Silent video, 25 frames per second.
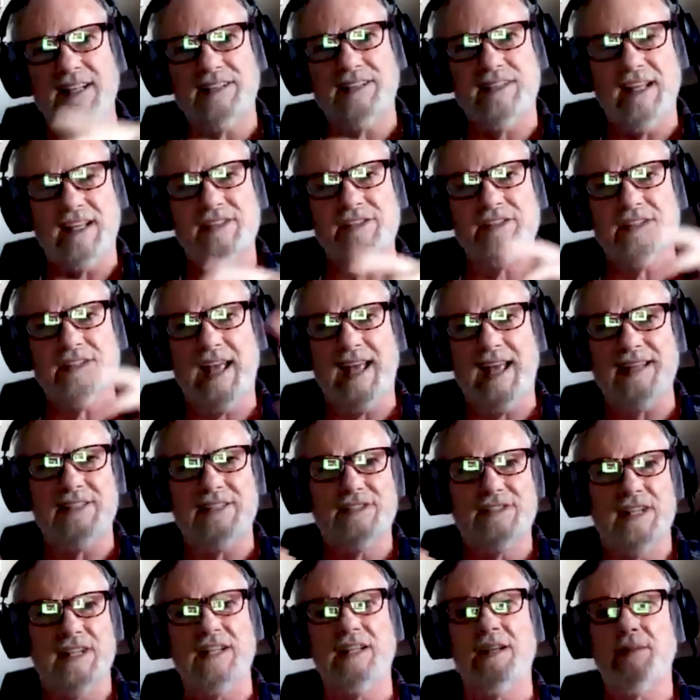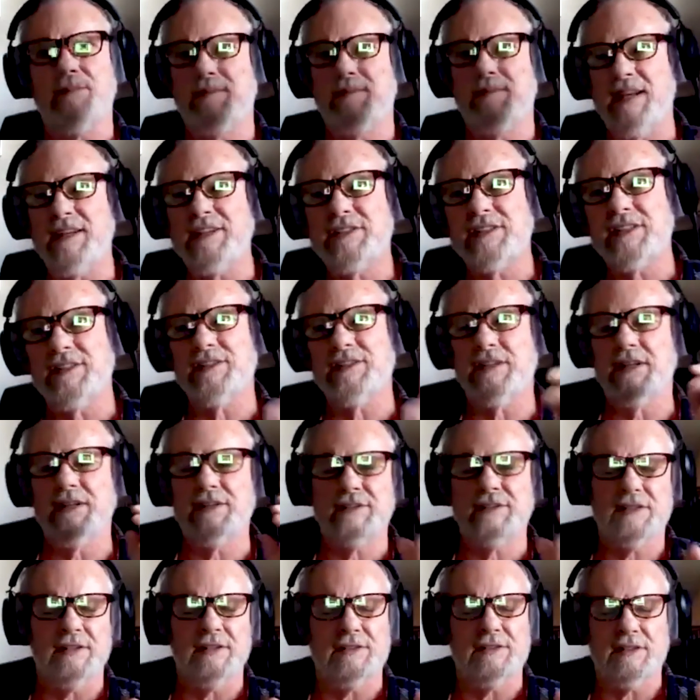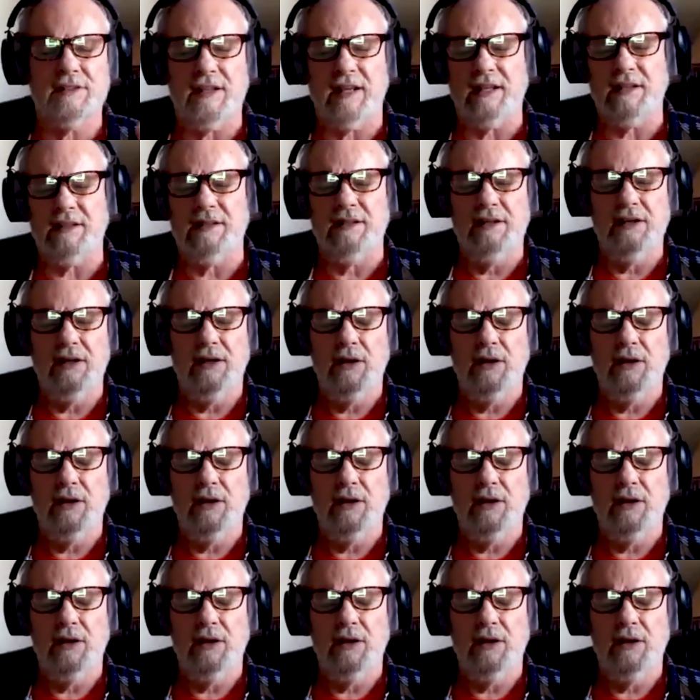it does that and syncopations and it's just like